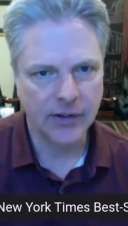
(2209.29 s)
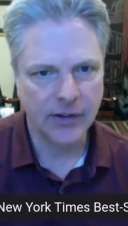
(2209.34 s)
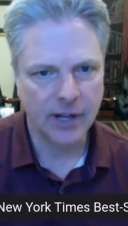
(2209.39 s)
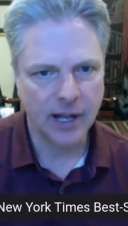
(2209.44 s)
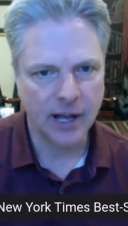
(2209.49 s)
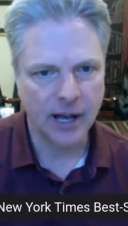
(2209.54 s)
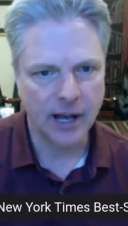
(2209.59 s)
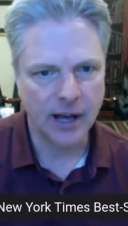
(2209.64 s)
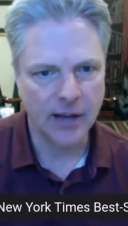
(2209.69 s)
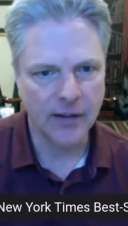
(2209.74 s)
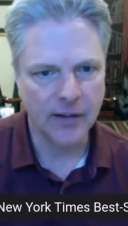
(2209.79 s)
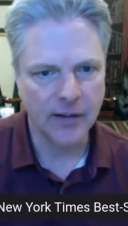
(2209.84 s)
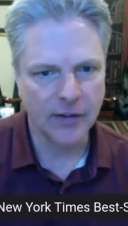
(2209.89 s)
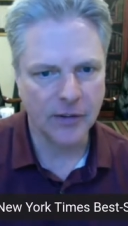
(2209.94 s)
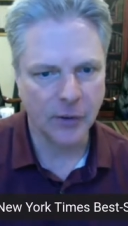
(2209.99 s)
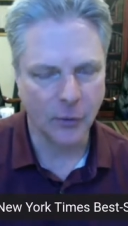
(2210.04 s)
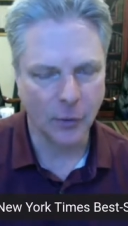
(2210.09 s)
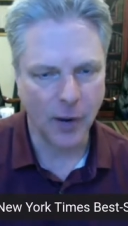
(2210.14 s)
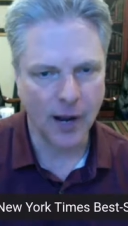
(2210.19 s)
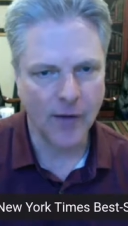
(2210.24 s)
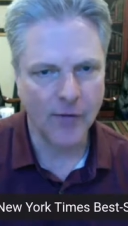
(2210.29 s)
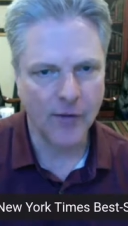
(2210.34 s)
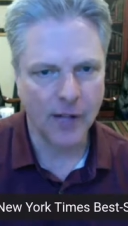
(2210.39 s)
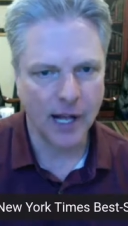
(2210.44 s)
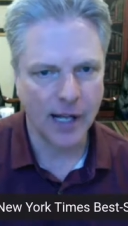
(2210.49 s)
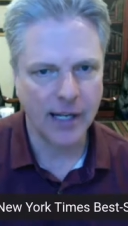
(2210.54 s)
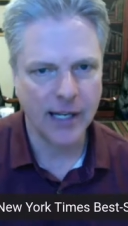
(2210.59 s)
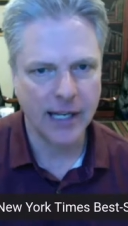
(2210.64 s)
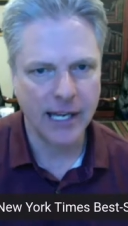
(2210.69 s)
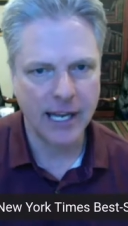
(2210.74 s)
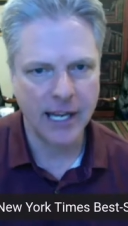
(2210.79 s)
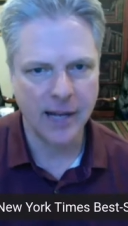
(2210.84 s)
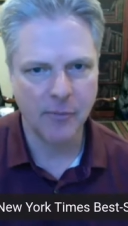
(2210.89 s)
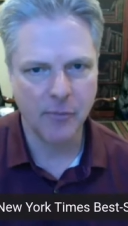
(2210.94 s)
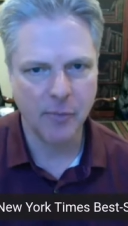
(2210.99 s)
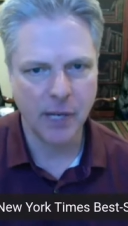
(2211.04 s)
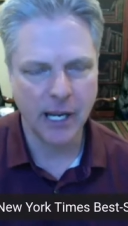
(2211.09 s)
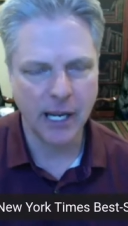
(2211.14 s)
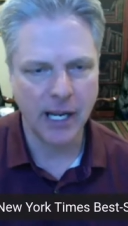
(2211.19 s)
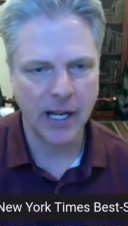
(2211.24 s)
Uh, so right after that, it hit
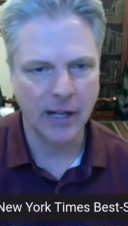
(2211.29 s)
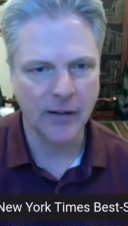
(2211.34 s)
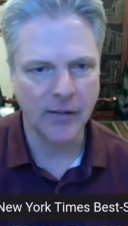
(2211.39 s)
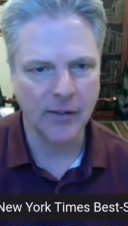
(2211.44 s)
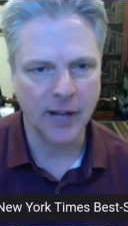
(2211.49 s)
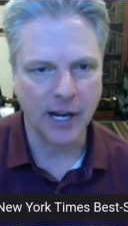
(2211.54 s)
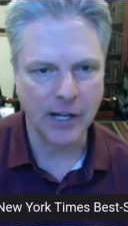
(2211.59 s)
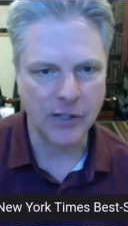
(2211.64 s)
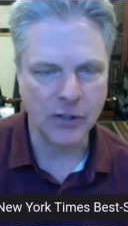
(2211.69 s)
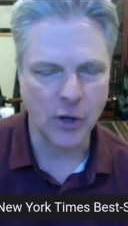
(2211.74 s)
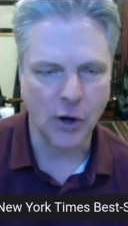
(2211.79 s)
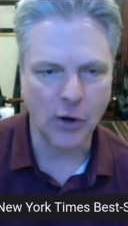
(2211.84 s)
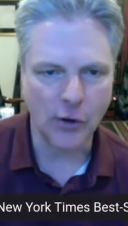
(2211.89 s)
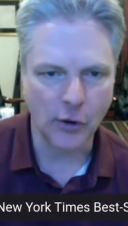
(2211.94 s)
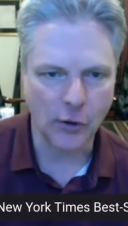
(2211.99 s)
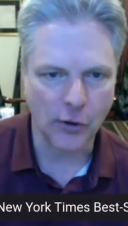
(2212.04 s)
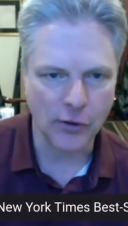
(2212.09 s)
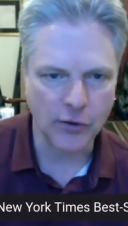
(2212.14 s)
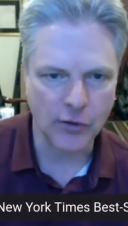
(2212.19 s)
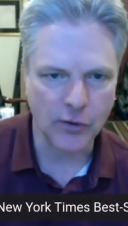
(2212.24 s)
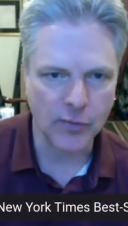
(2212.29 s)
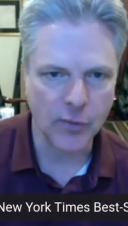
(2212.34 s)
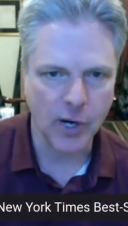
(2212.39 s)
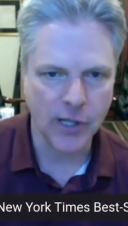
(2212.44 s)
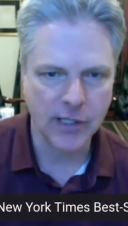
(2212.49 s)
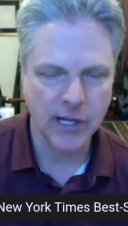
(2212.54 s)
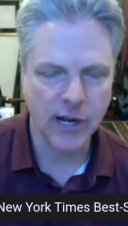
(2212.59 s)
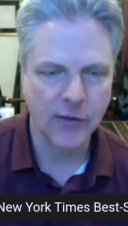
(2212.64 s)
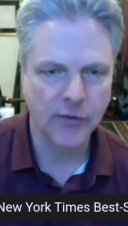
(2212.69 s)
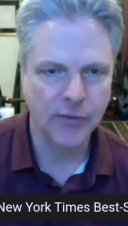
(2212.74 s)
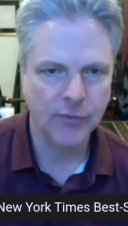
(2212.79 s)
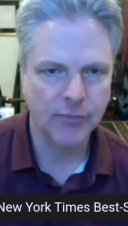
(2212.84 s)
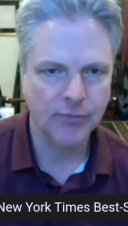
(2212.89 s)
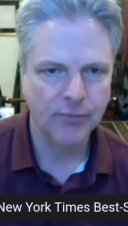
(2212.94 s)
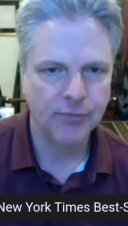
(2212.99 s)
big that I started the Christmas Box House.